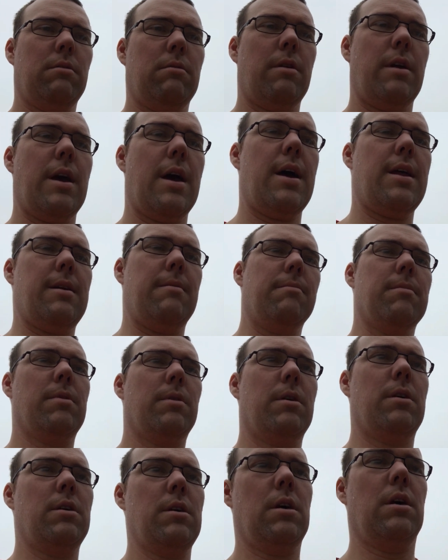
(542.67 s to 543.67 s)
we had him.
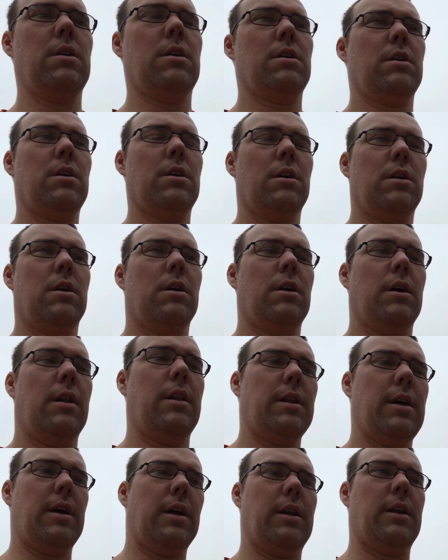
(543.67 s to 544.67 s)

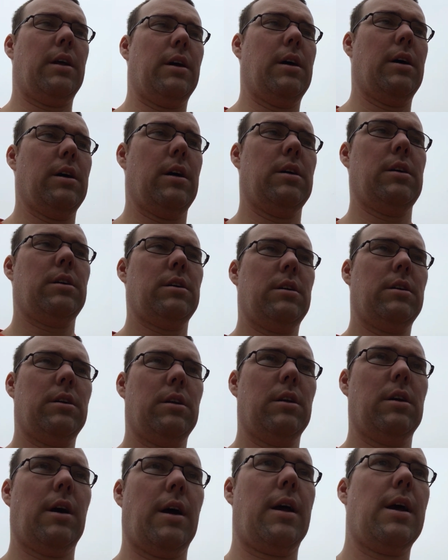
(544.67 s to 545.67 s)
And then I
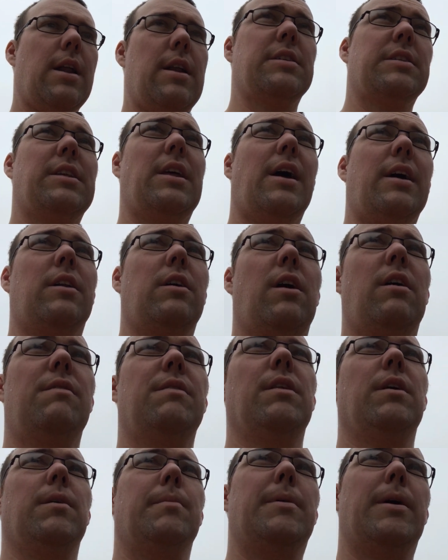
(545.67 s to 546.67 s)
kind of slacked
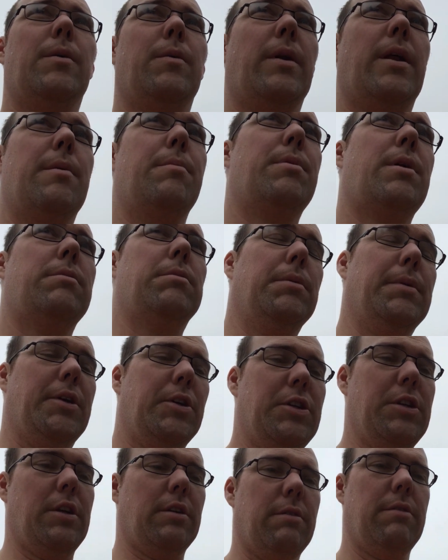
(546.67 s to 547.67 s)
off a little bit when I
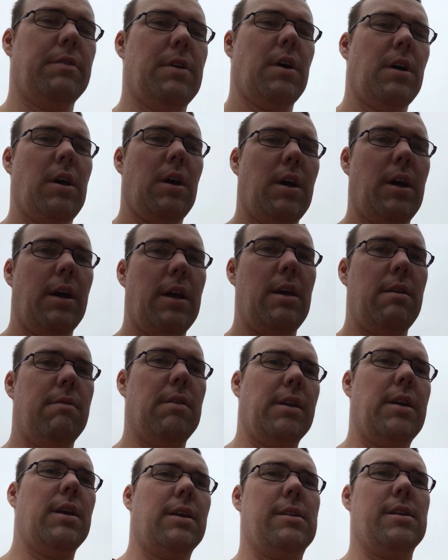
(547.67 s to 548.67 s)
probably should have
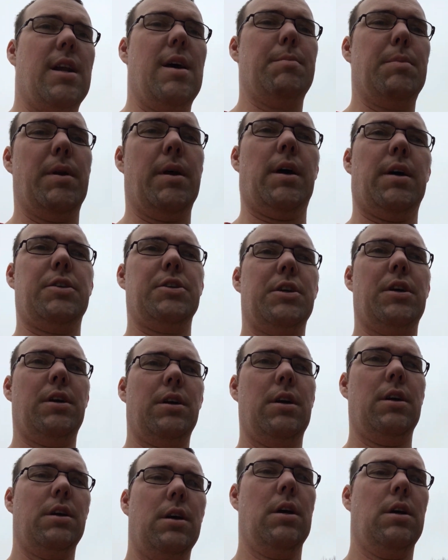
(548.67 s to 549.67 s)
even kicked it up a notch.
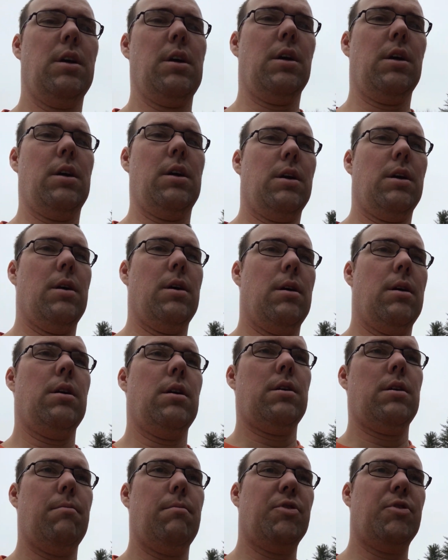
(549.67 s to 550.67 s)

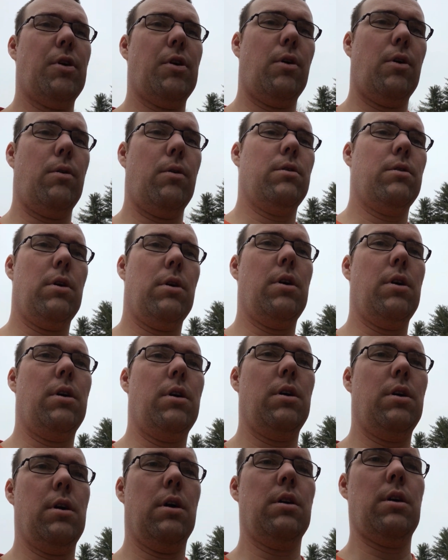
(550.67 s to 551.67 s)
So
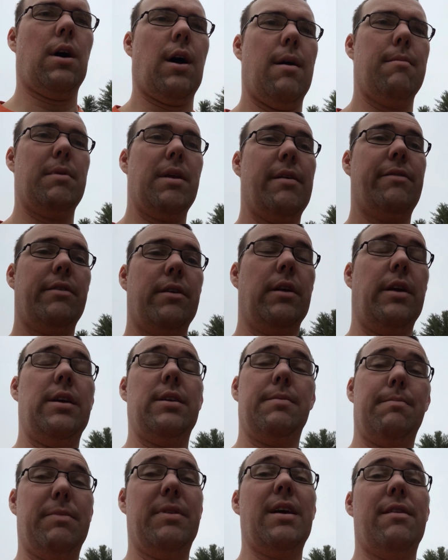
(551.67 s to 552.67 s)

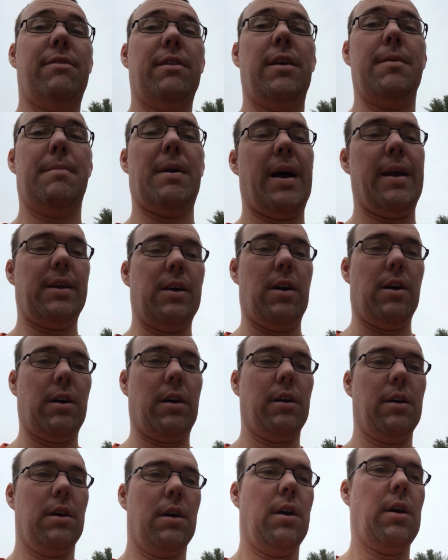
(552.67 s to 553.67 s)
he's definitely my
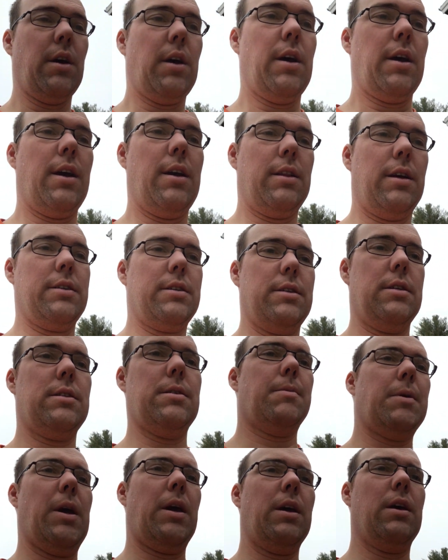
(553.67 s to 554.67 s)
dog. He listens
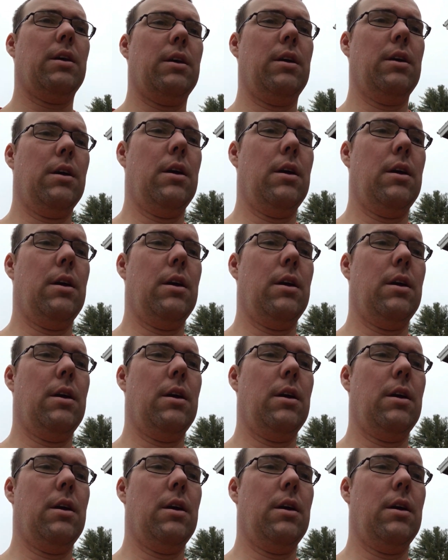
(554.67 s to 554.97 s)
to me